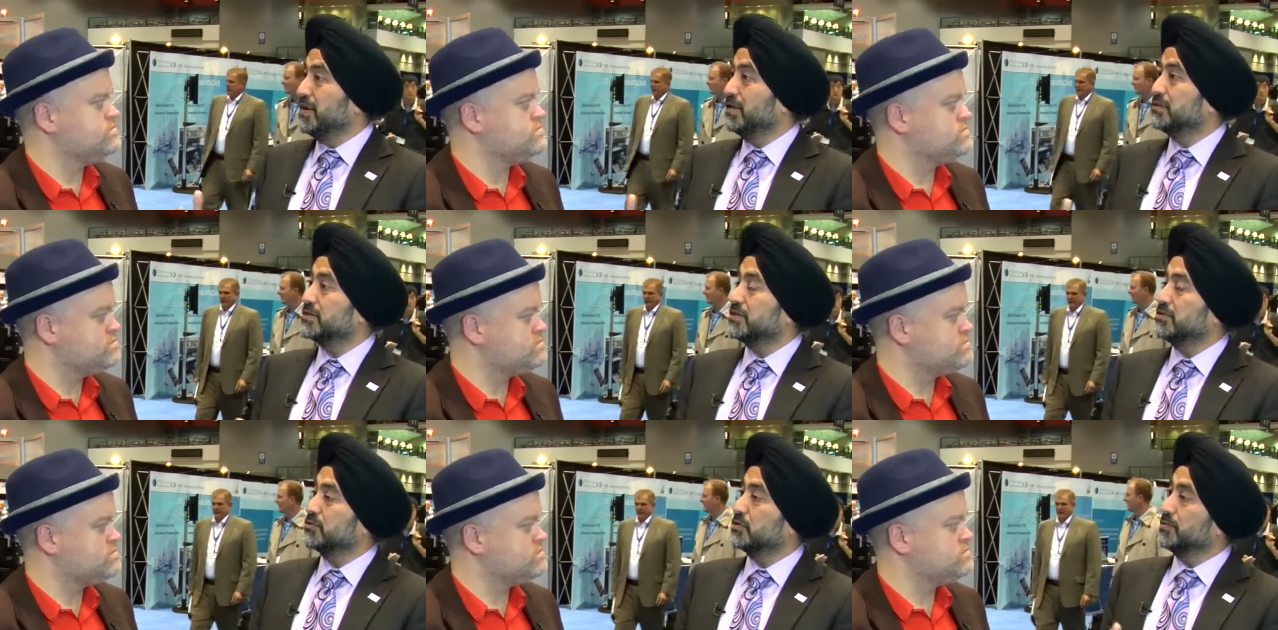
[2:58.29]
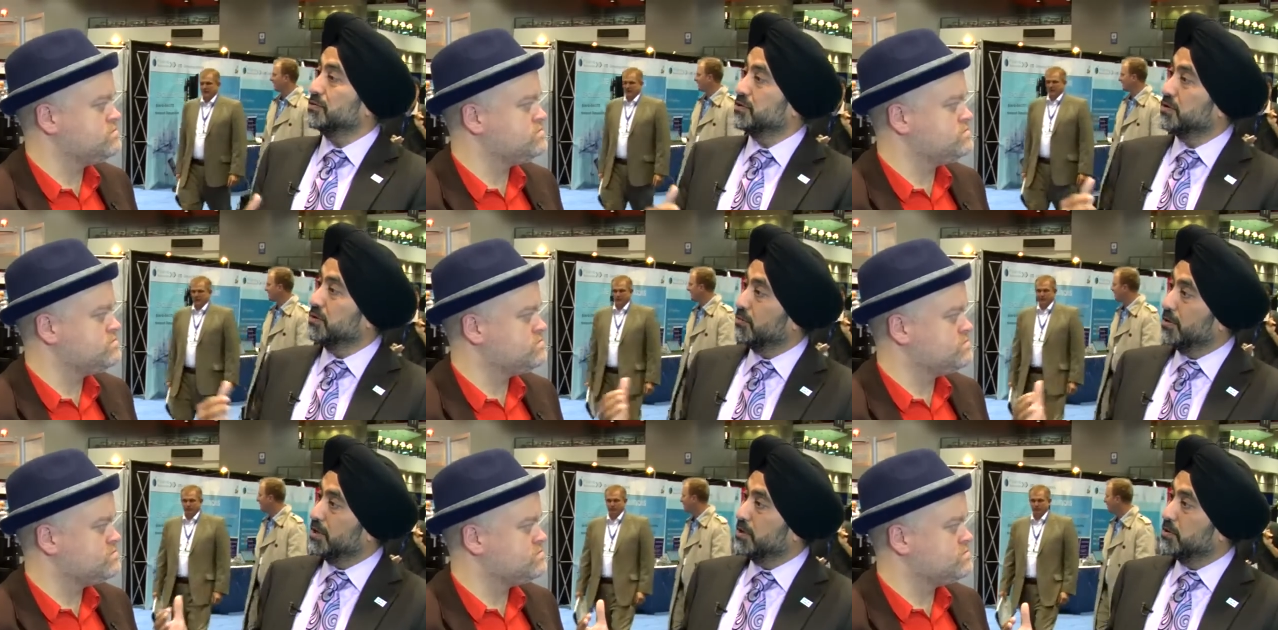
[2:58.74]
Speaker 1: months in terms
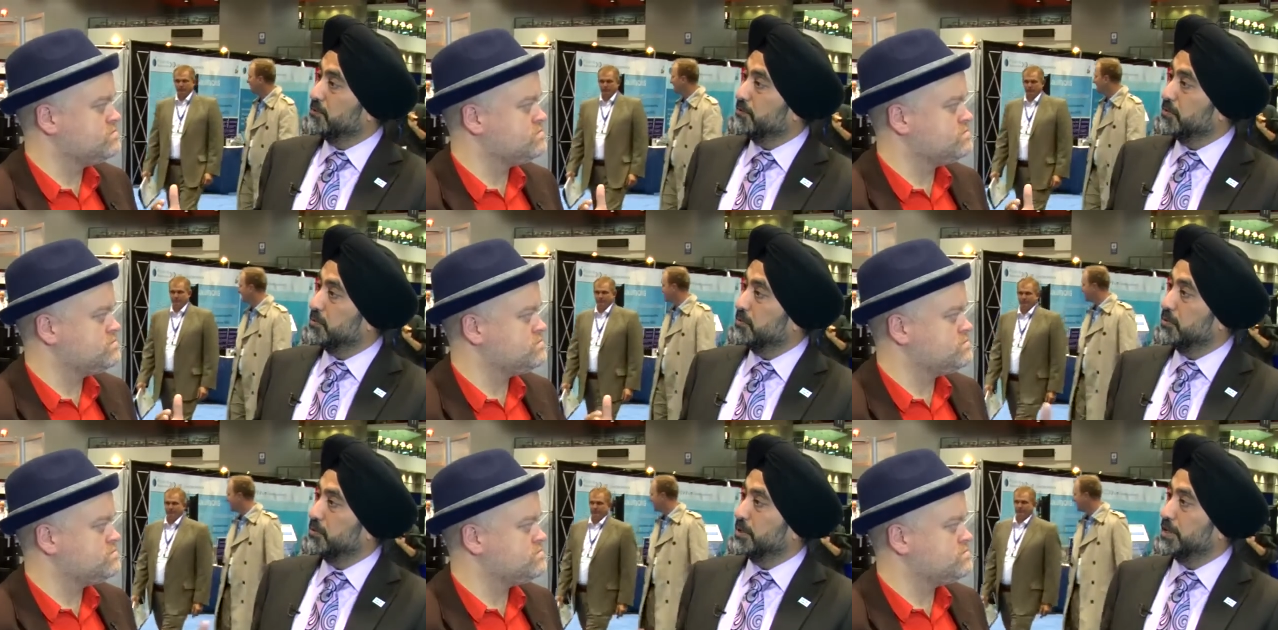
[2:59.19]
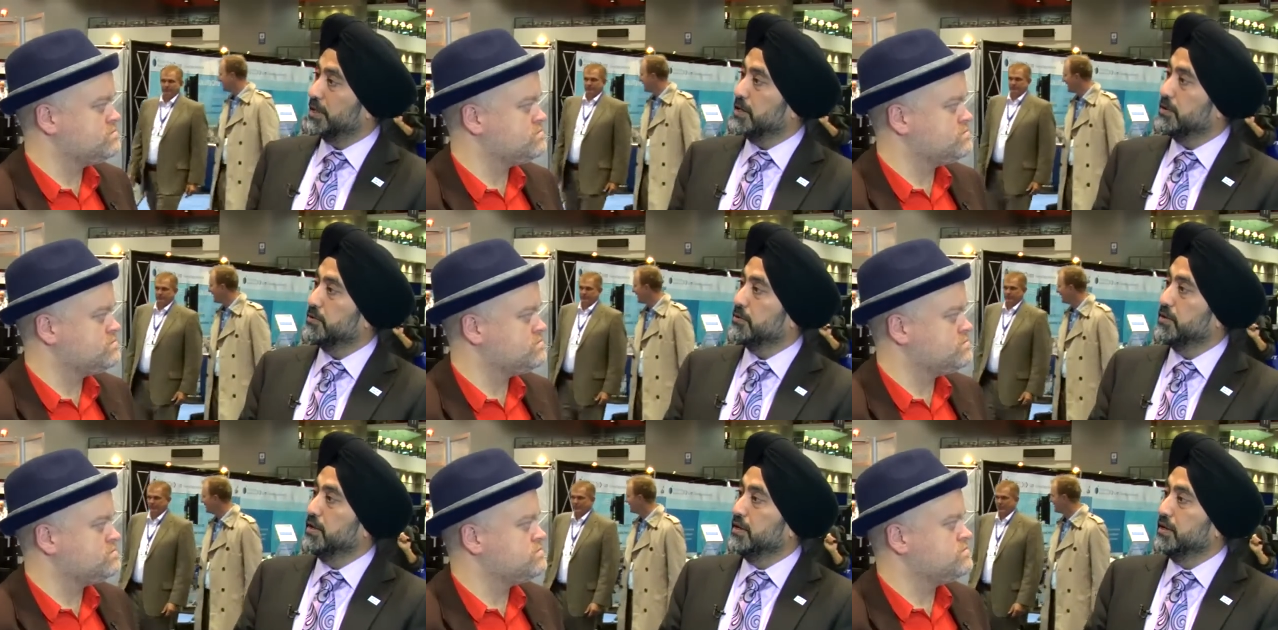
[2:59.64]
of their window for rolling
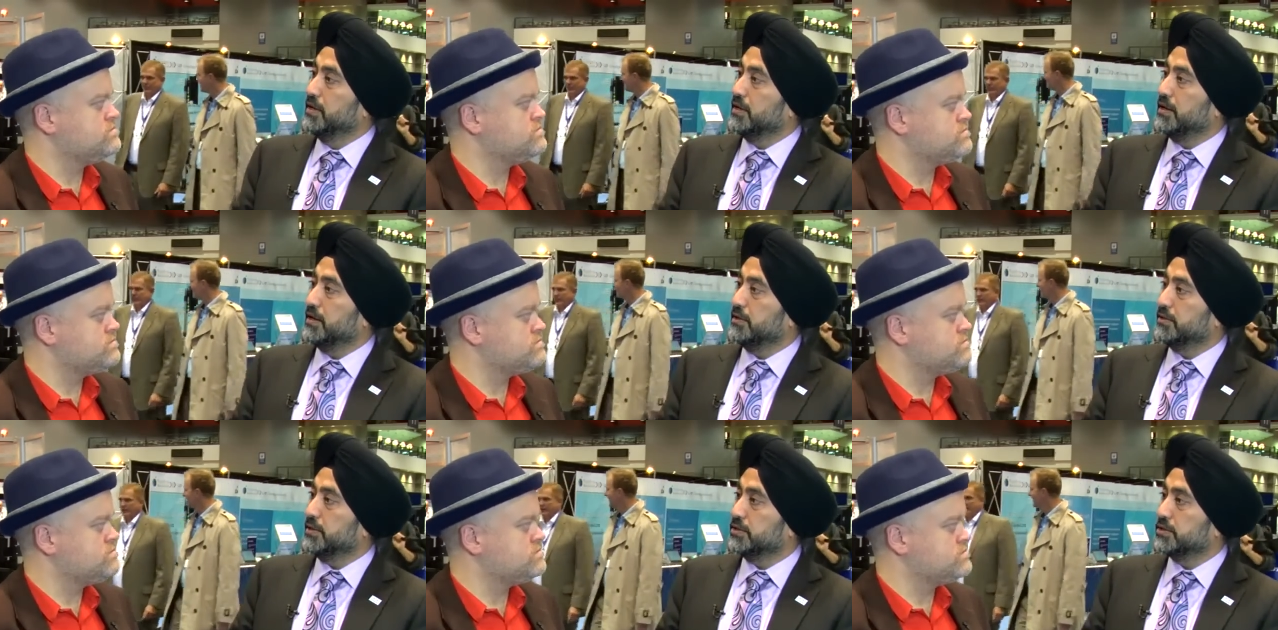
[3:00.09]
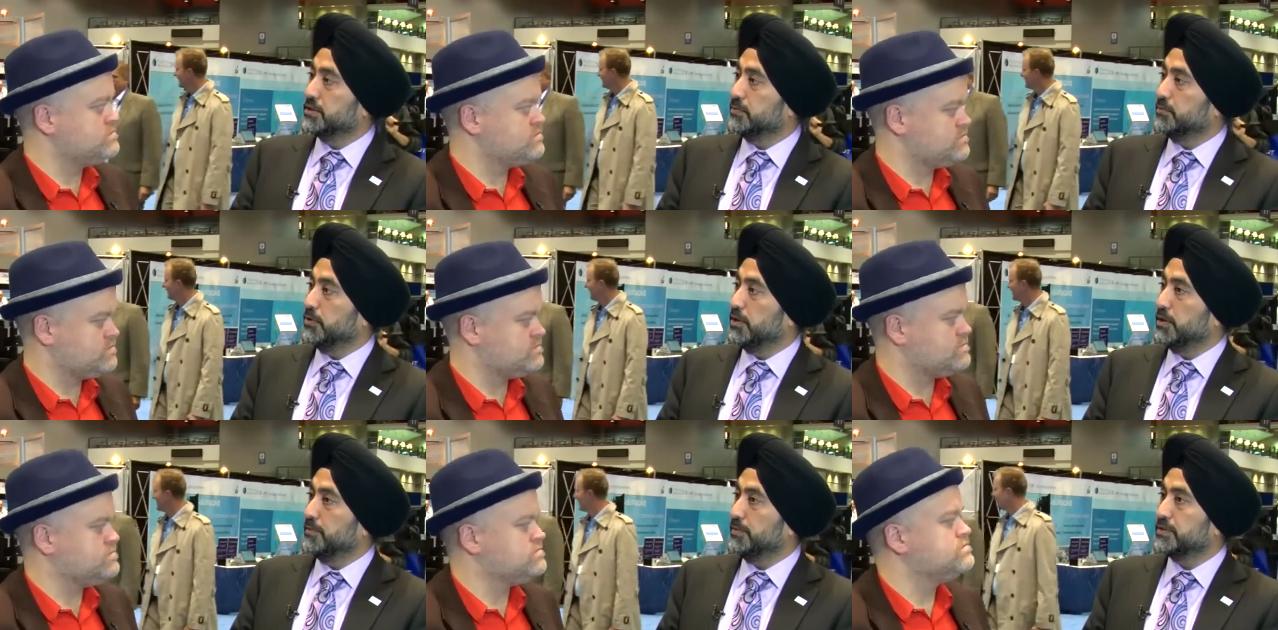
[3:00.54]
out uh, these
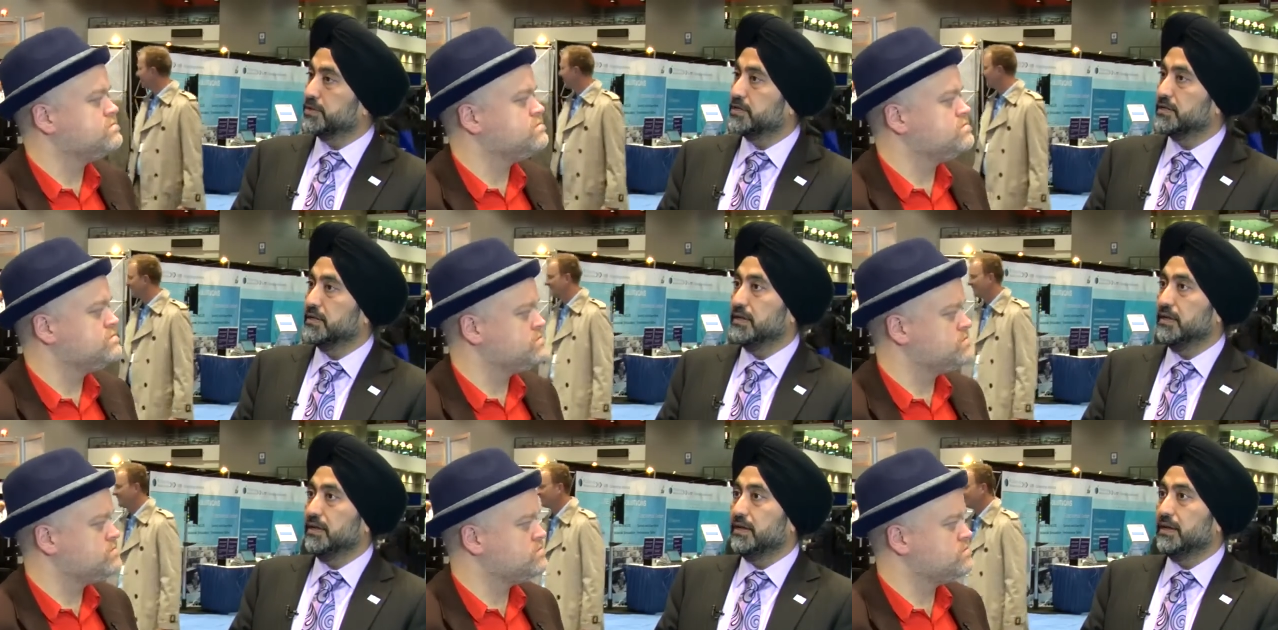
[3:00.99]
deployments.